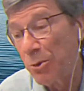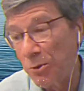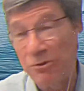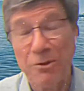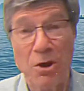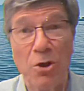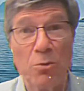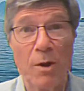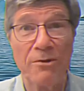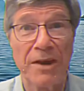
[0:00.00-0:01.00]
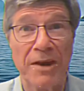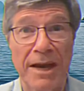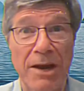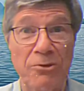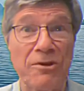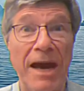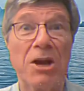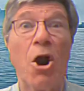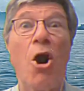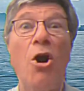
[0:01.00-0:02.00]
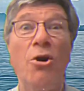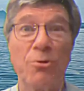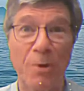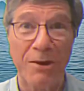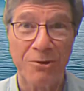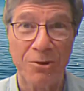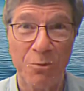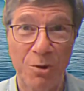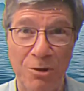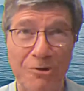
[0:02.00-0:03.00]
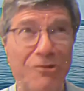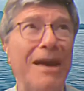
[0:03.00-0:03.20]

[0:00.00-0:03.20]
Those are the only ones on our side. All the rest of the world is saying,